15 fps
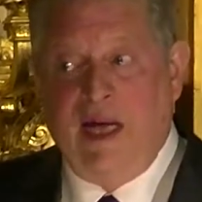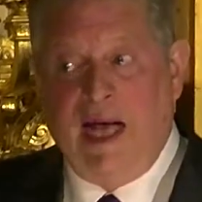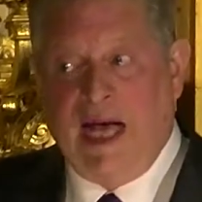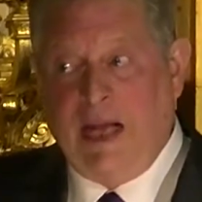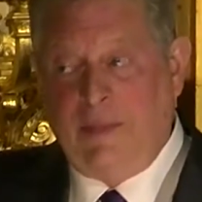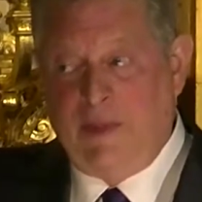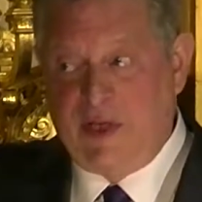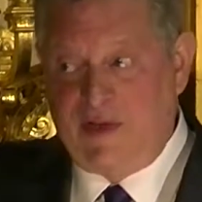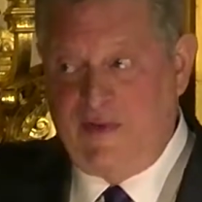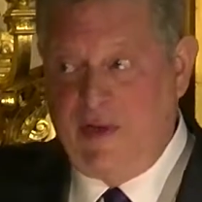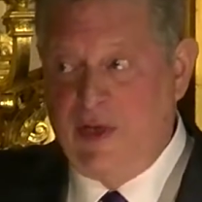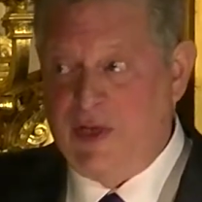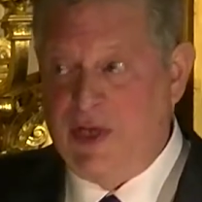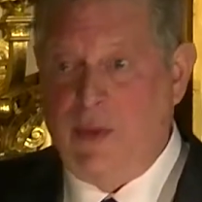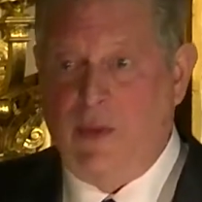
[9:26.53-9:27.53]

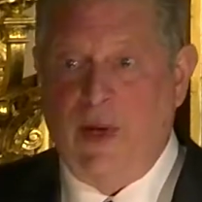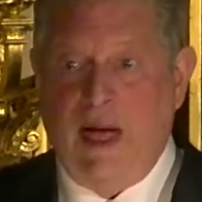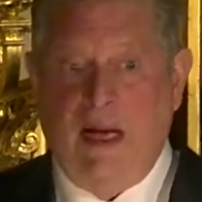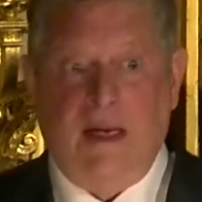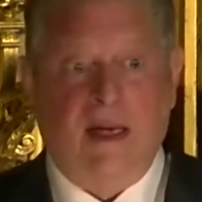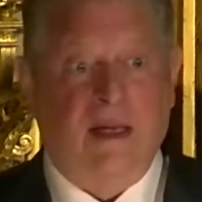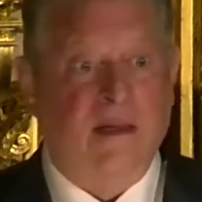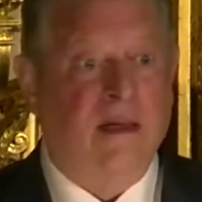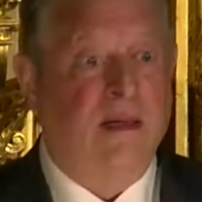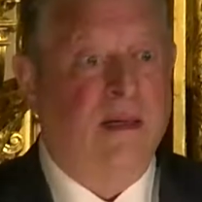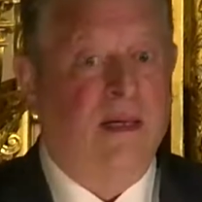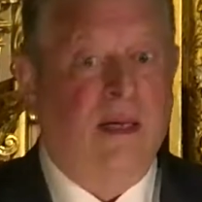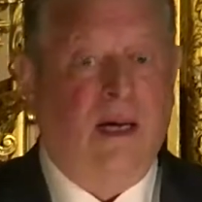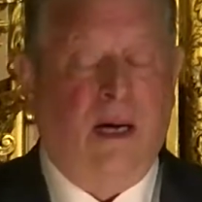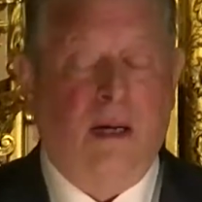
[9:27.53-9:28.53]
atmosphere surrounding
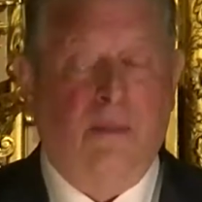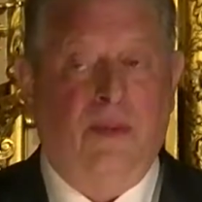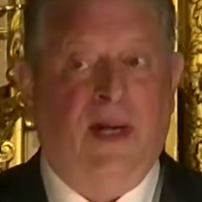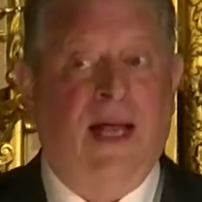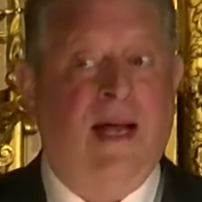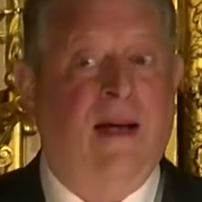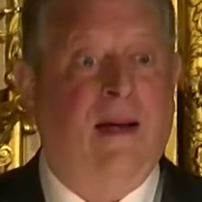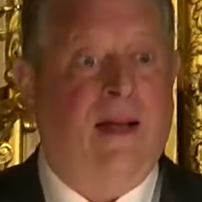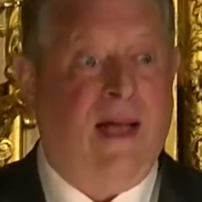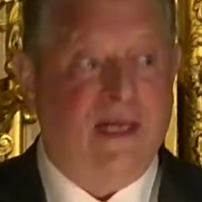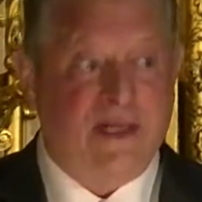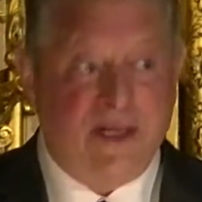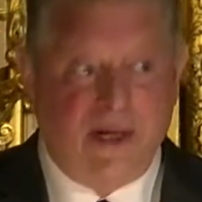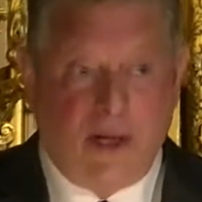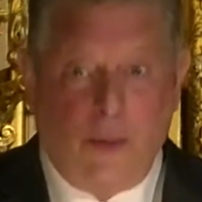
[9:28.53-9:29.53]
our planet
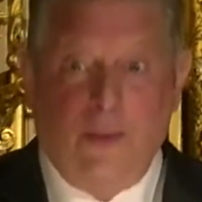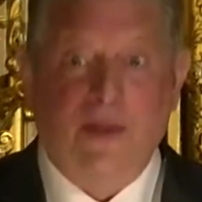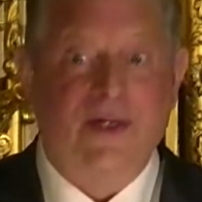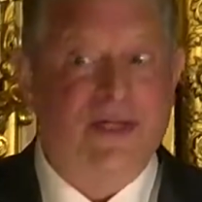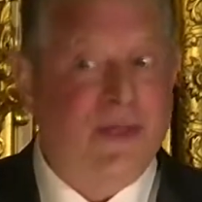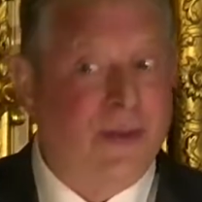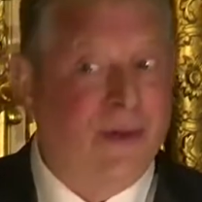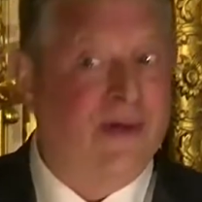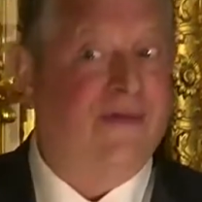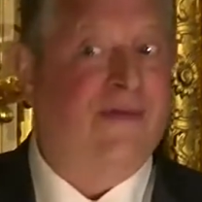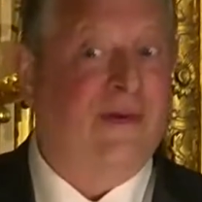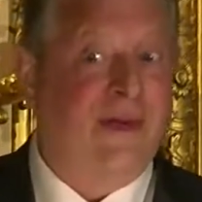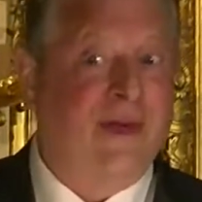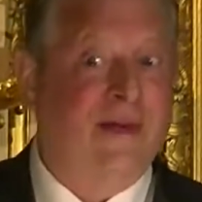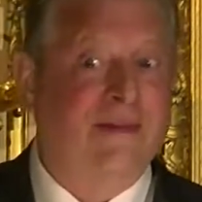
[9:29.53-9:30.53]
as an open sewer
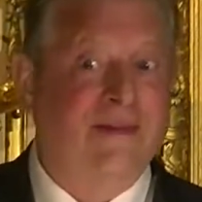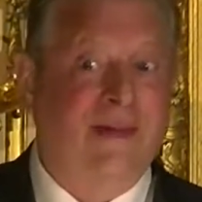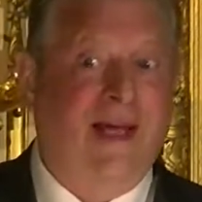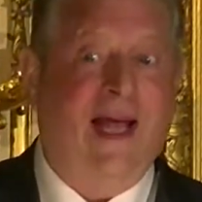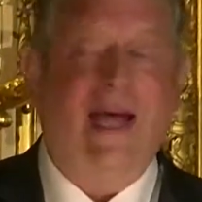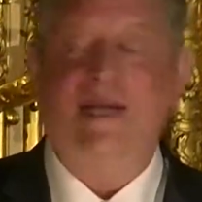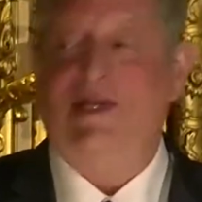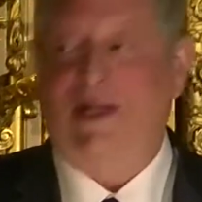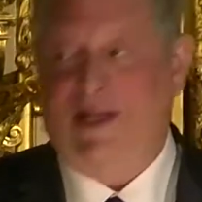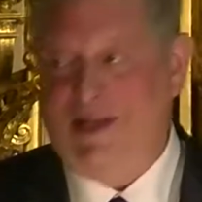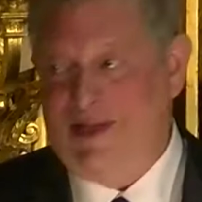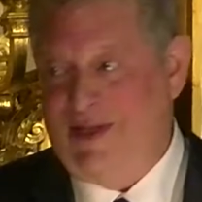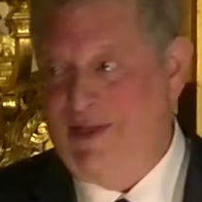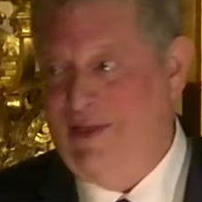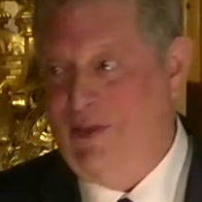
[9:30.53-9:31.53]
for the
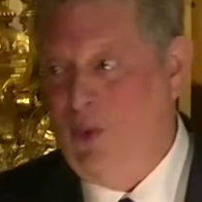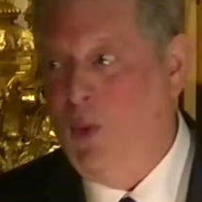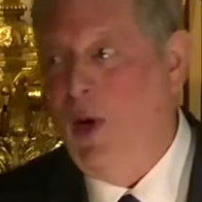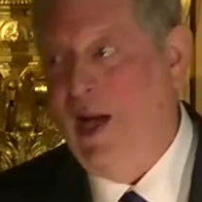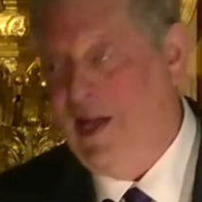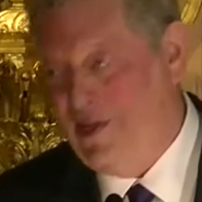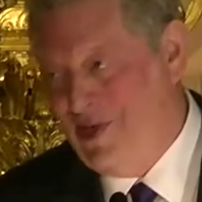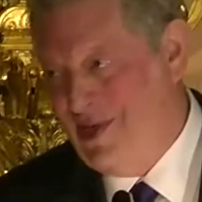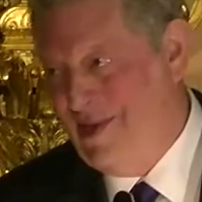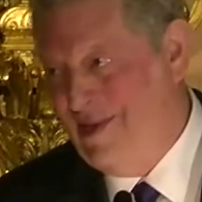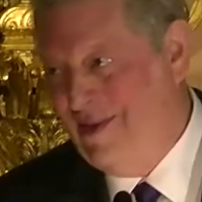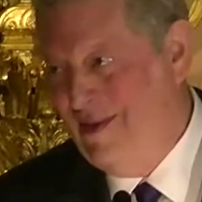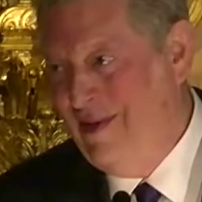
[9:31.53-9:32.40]
gaseous waste